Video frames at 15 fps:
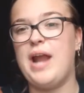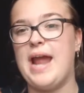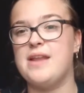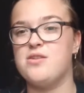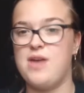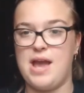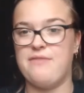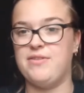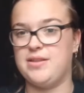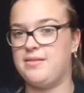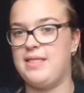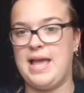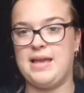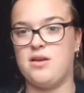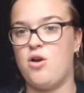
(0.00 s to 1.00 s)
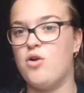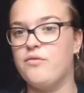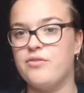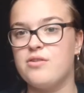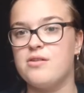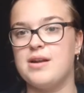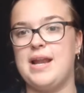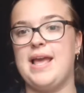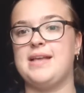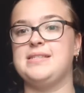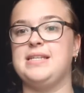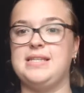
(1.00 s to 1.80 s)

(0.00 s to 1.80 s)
and you have it like over your legs,